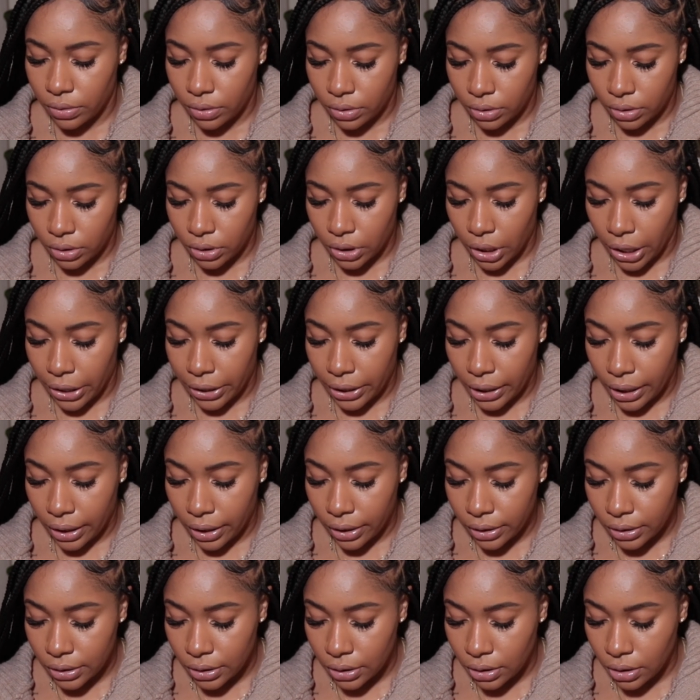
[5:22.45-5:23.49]
sorry
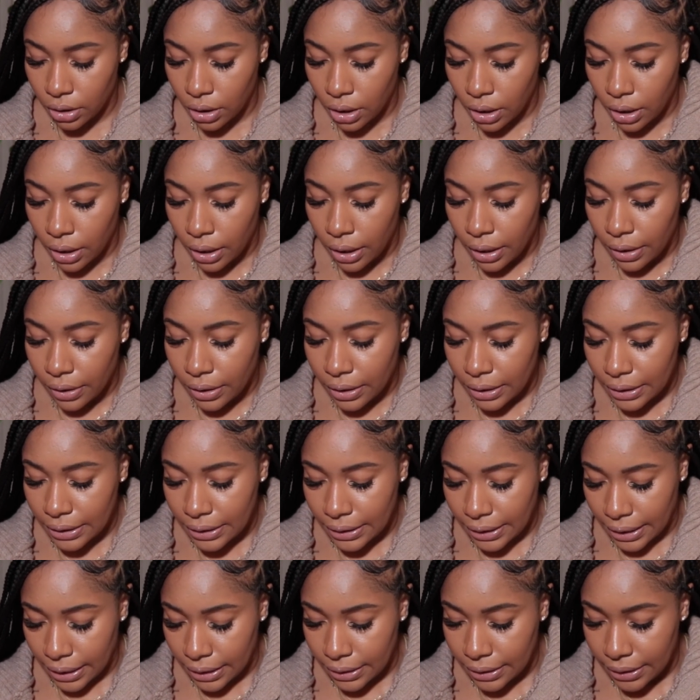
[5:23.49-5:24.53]
guys, the
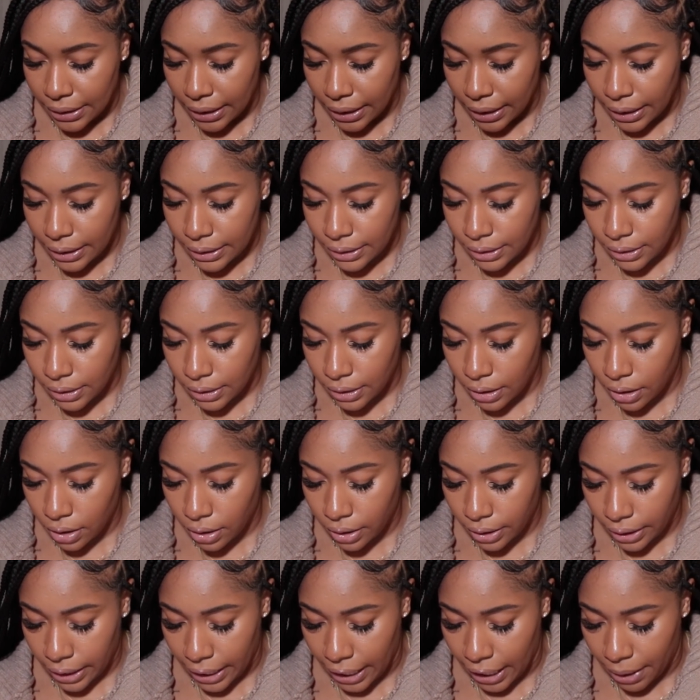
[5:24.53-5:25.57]
skin tint
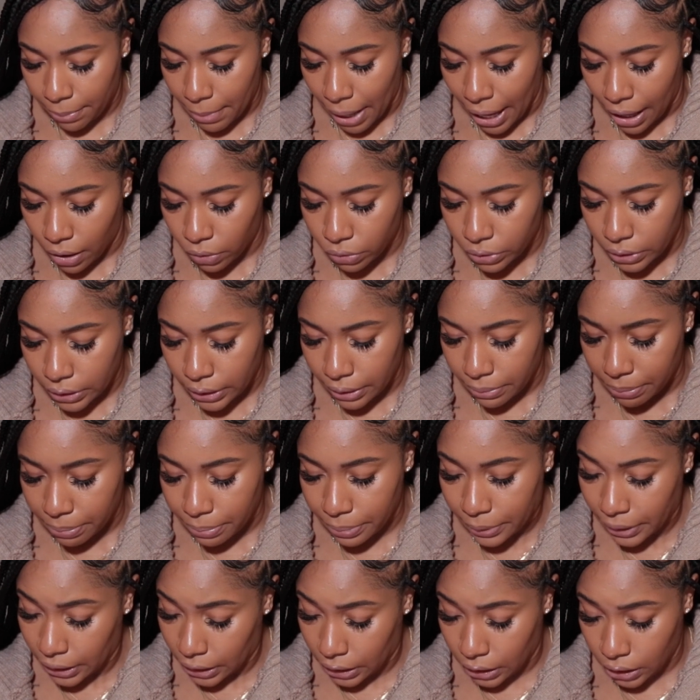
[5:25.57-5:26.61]
came out to
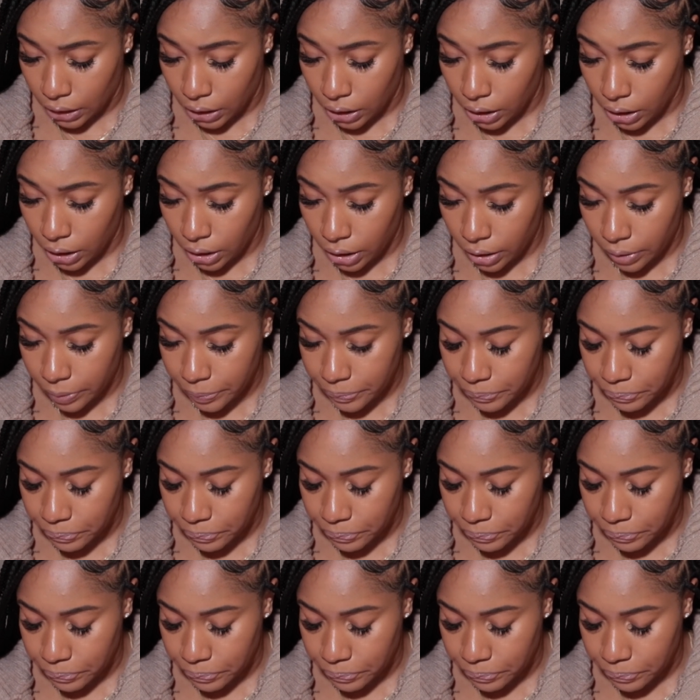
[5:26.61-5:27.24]
be,